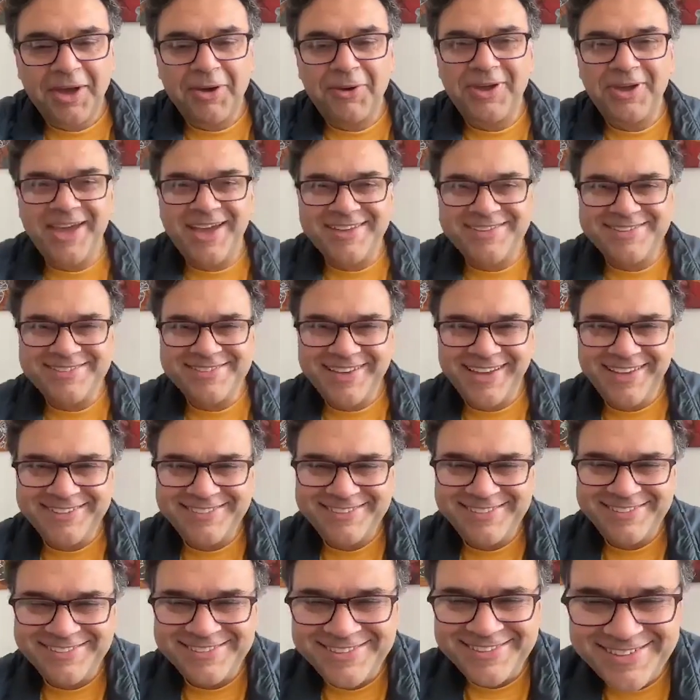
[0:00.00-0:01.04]
yes,
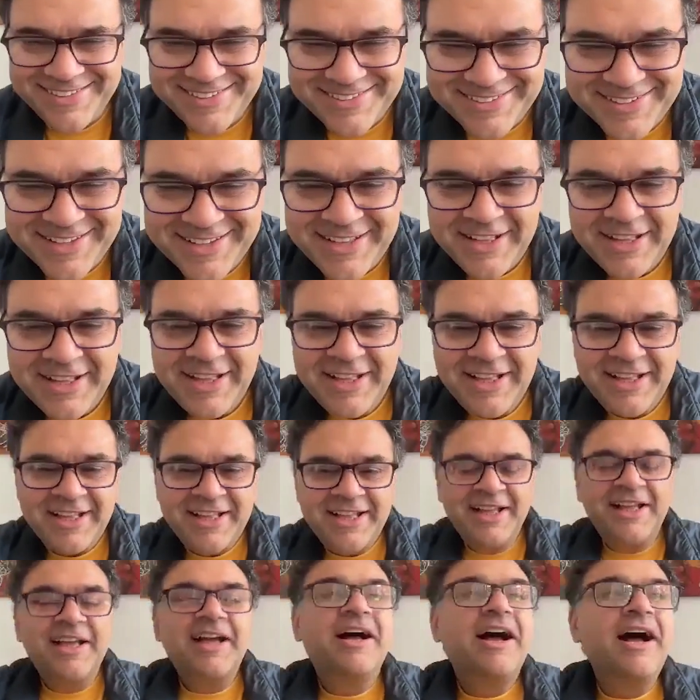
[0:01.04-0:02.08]
indeed.
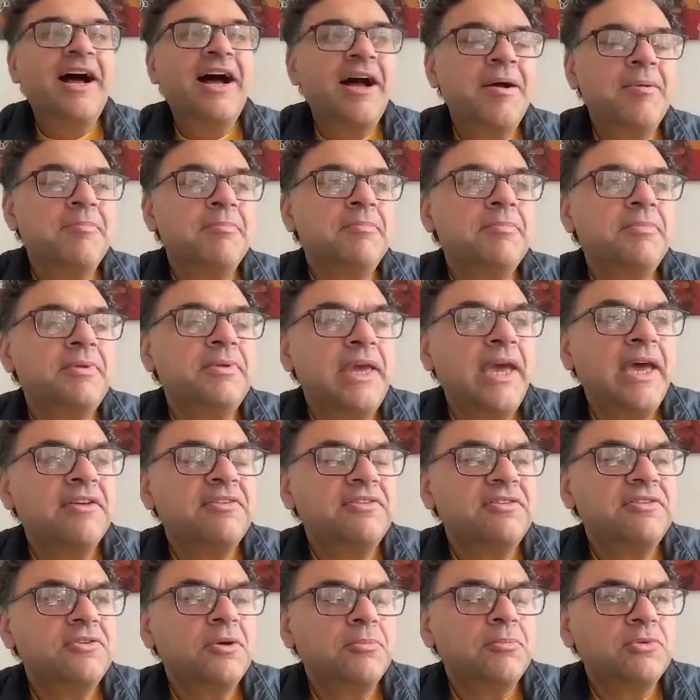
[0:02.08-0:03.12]

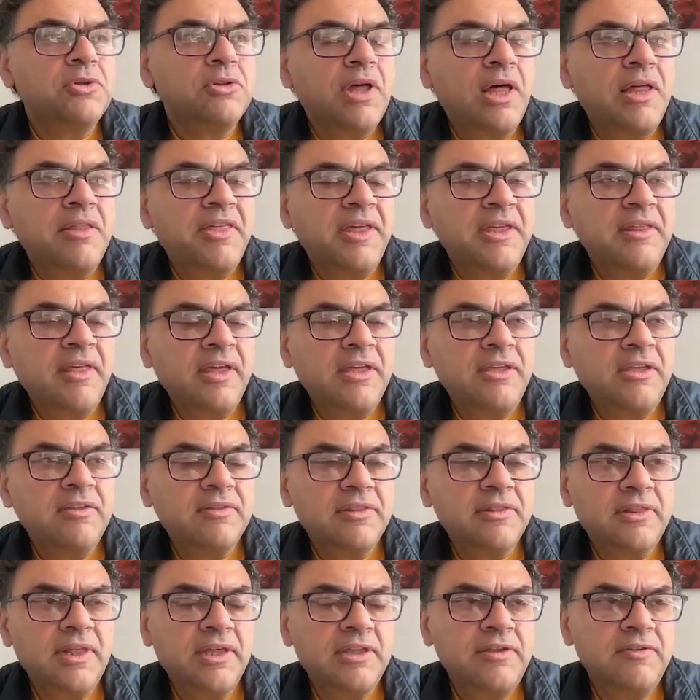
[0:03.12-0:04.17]
Yes, Domhnall, I think thank
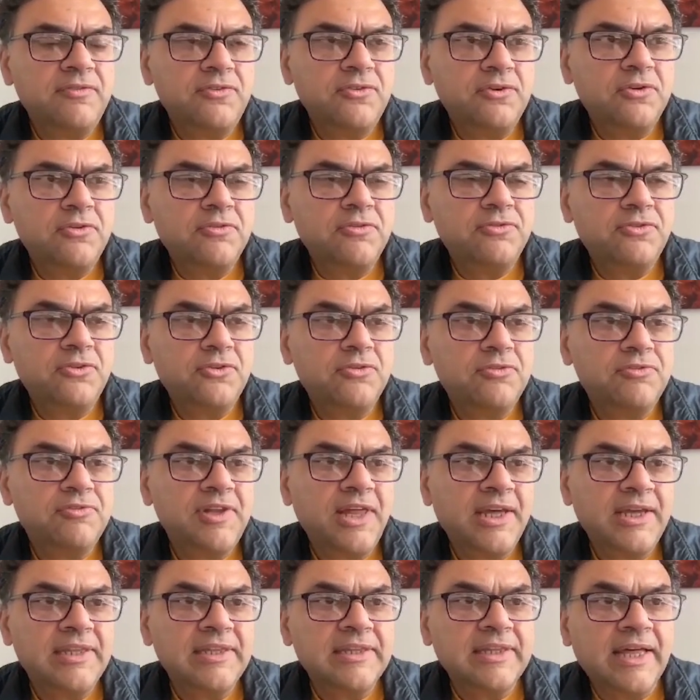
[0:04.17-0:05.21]
you for
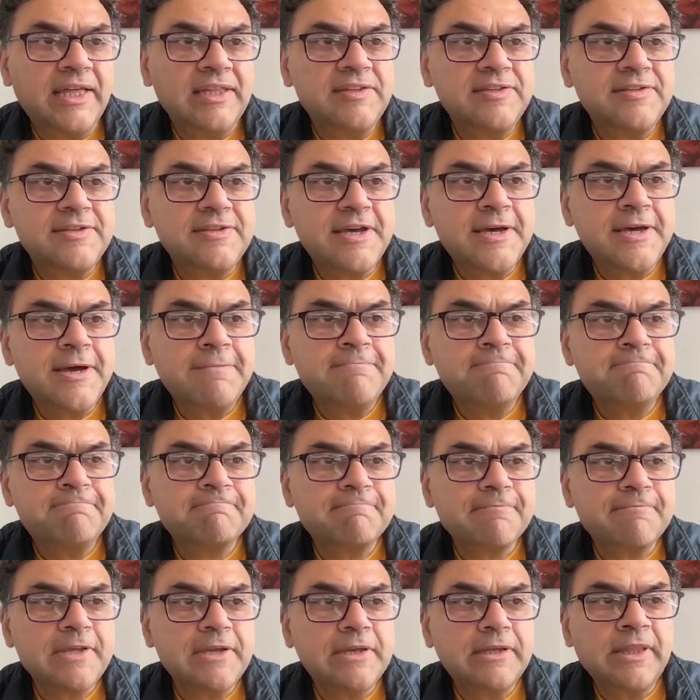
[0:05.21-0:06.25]
flagging that.
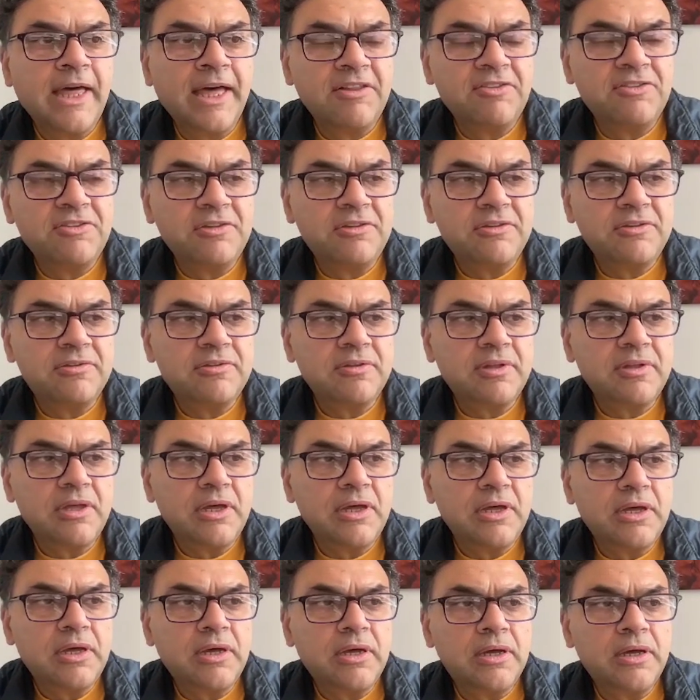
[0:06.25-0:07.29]
That's
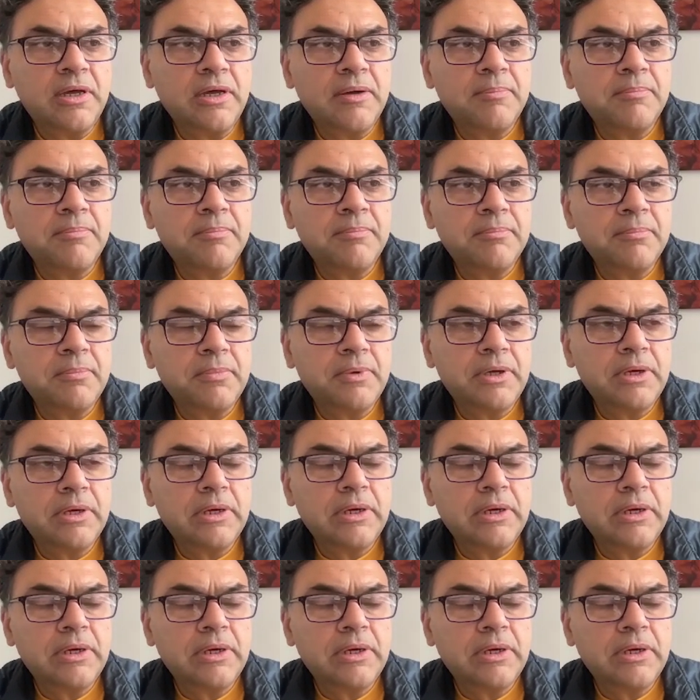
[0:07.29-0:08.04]
an